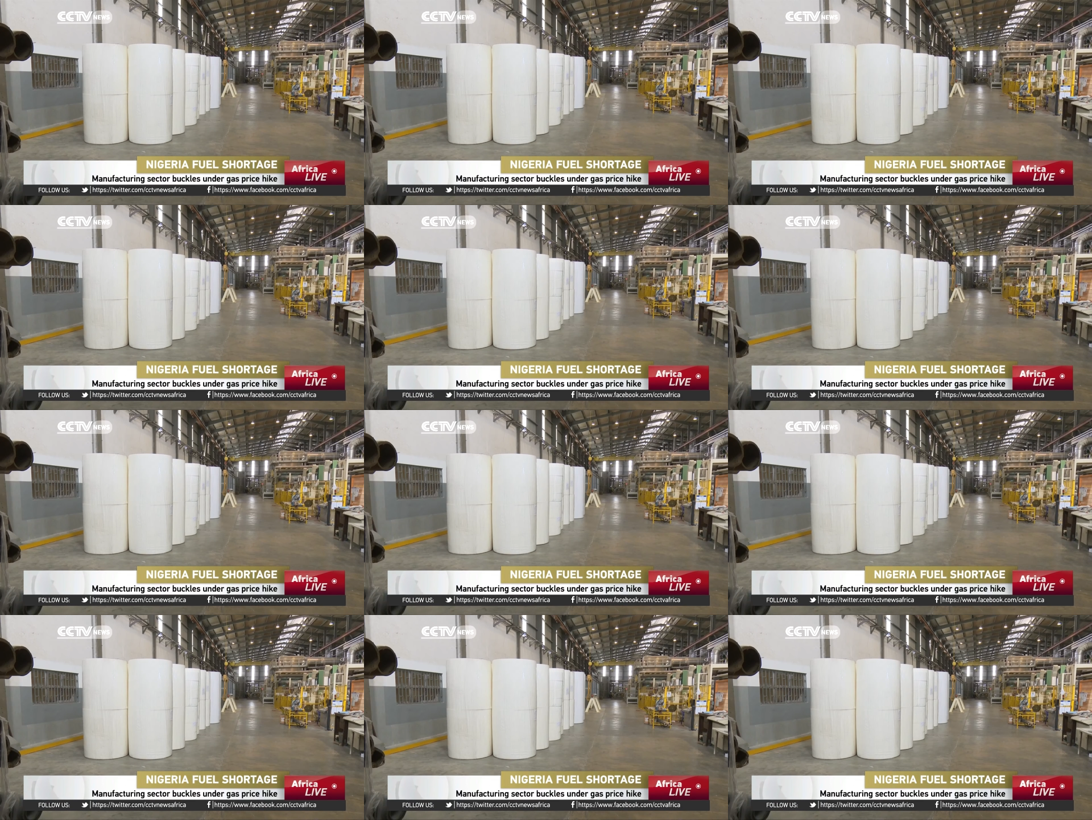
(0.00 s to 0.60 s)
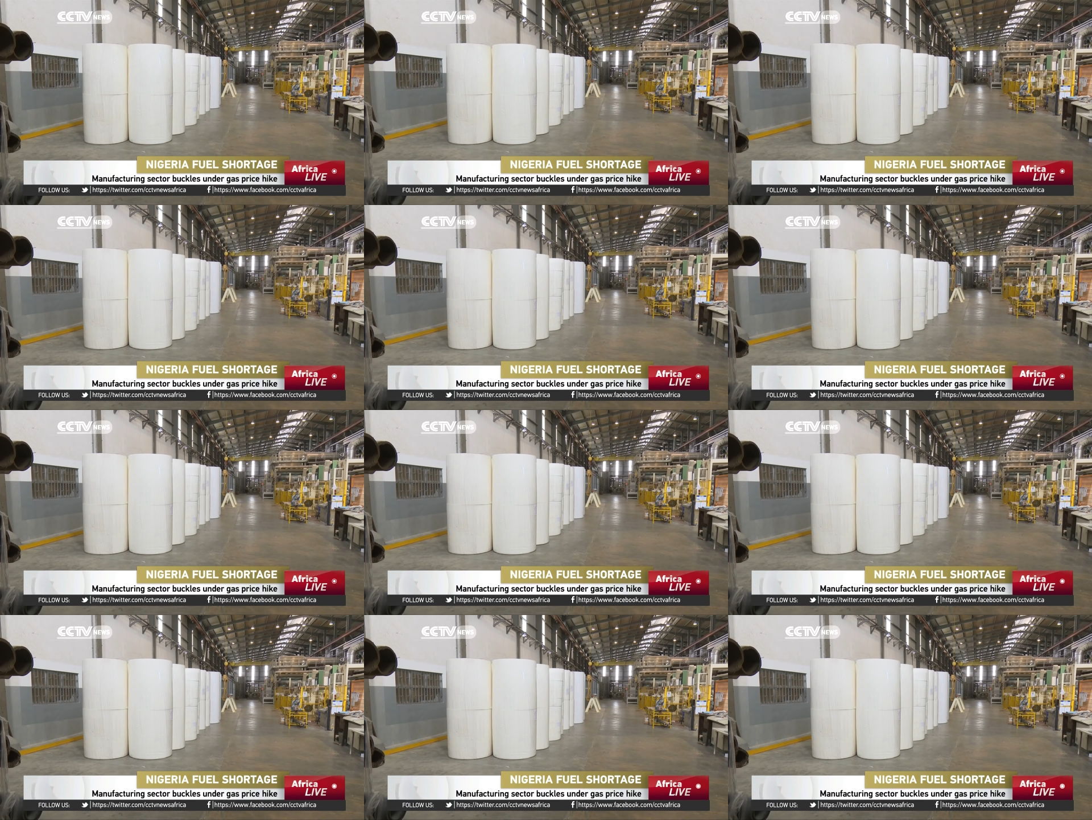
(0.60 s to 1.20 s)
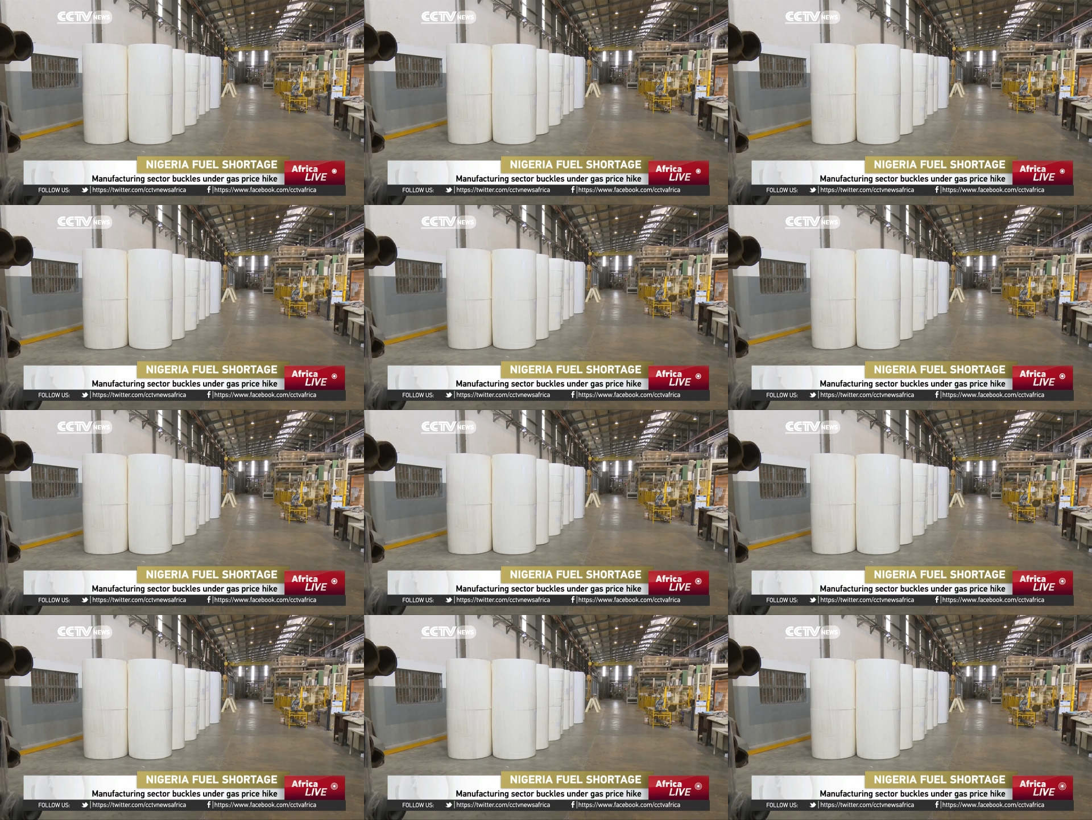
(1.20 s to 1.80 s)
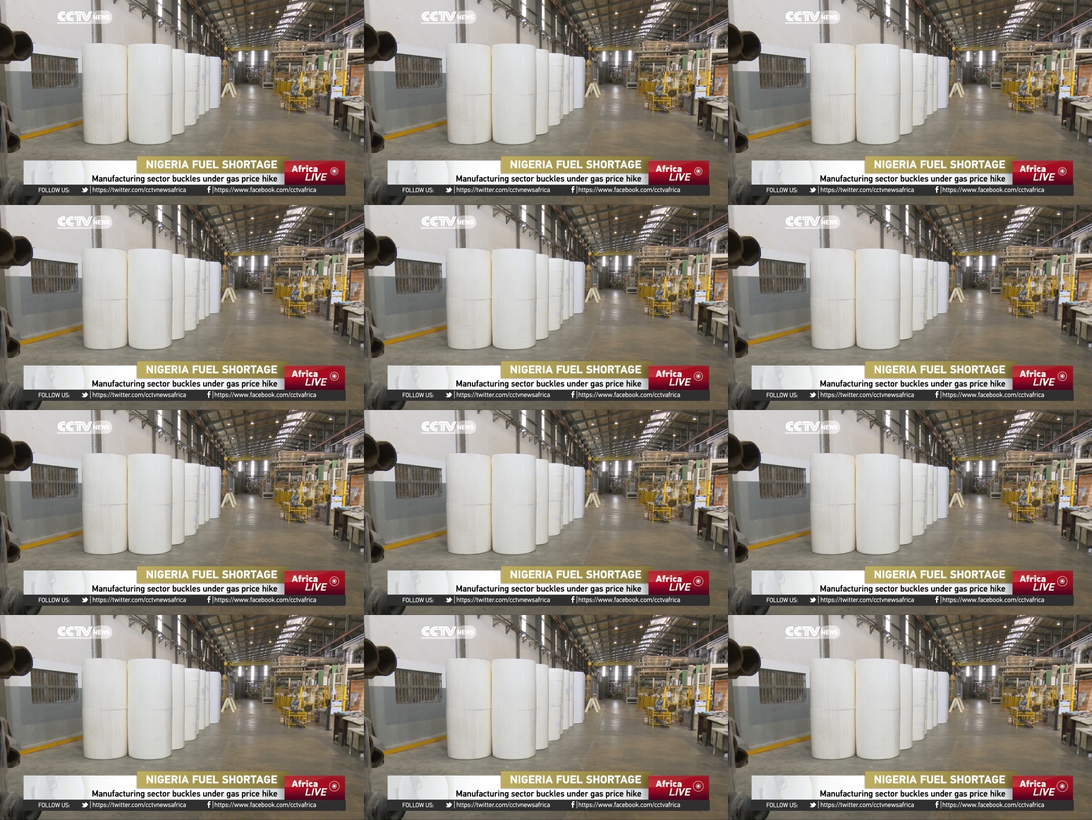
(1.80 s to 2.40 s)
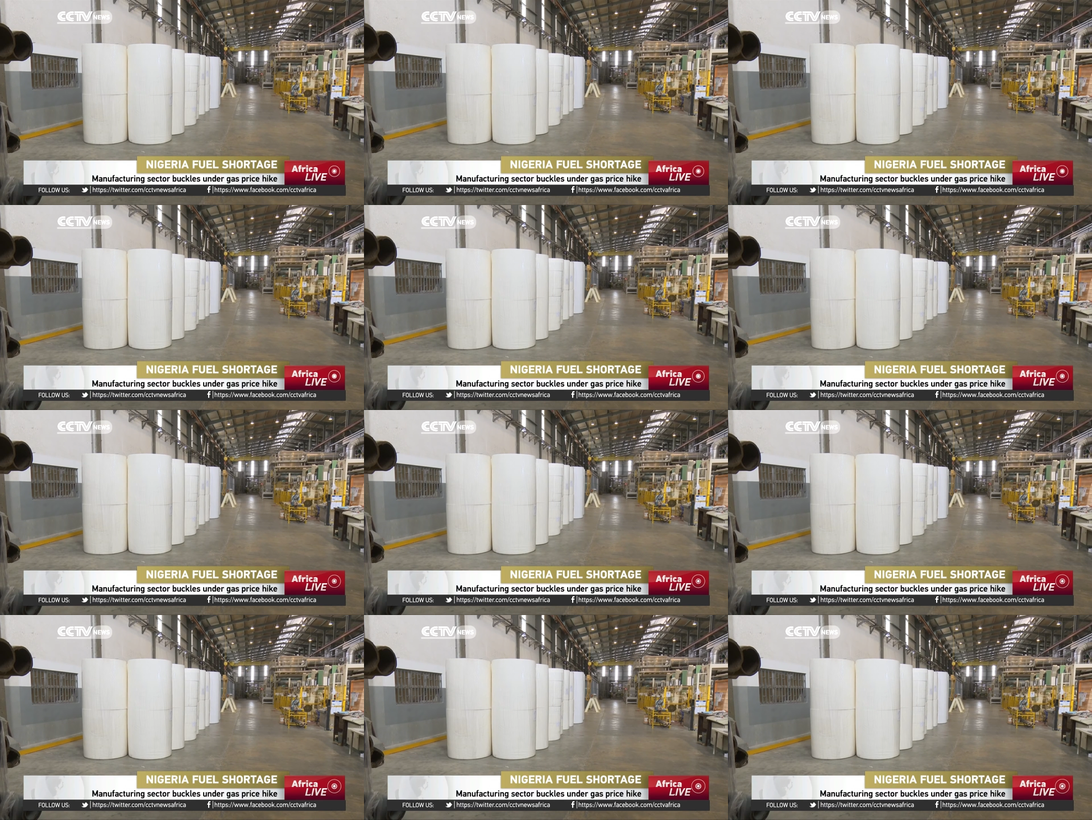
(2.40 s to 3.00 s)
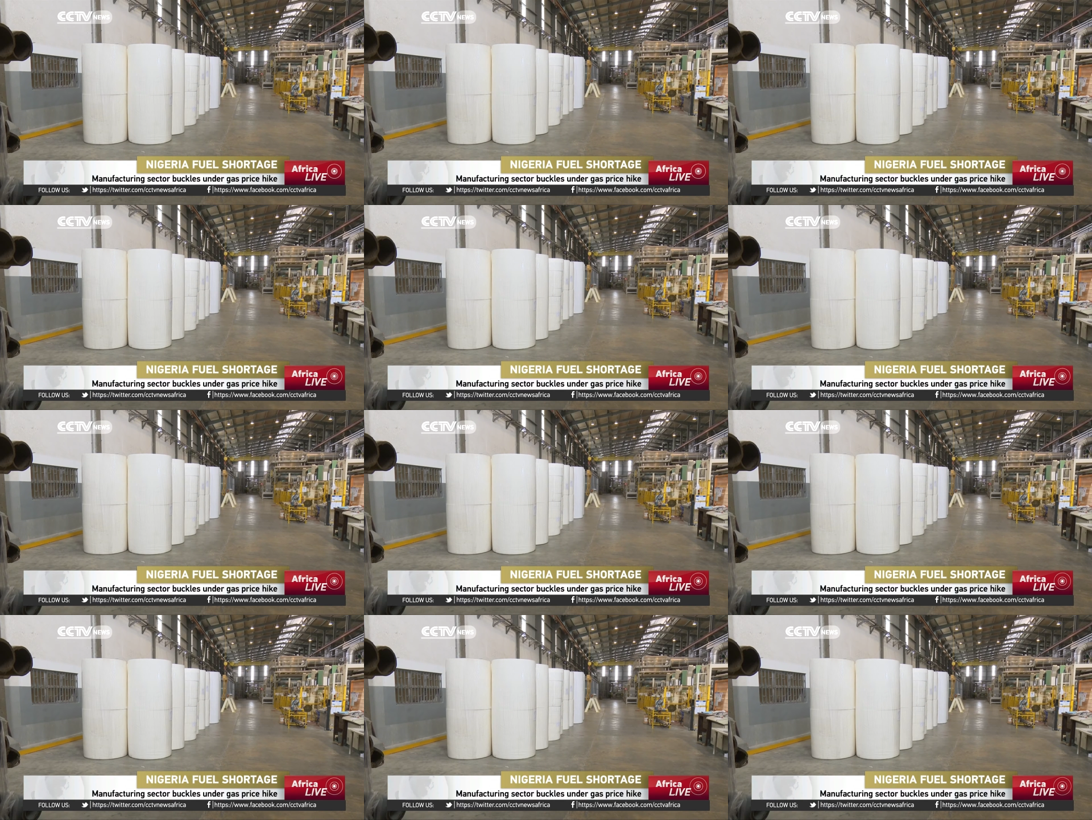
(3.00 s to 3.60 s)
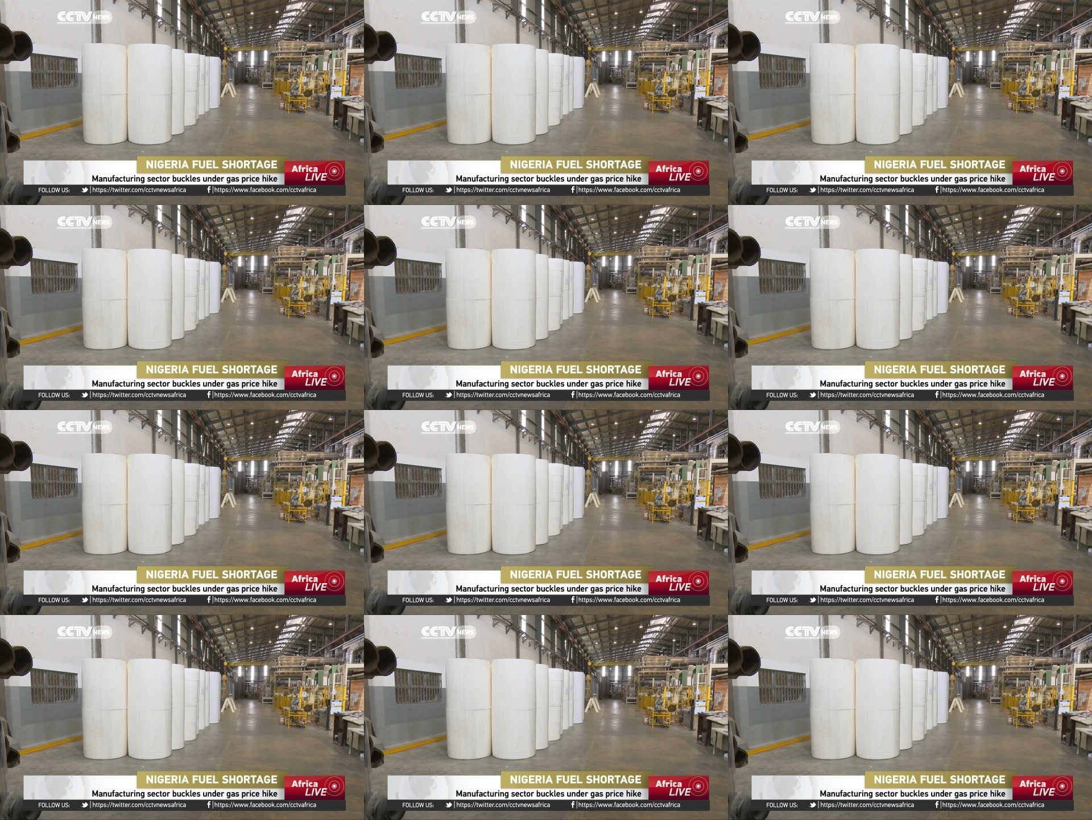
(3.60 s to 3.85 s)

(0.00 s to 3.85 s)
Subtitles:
No face is visible, so there are no lips to read.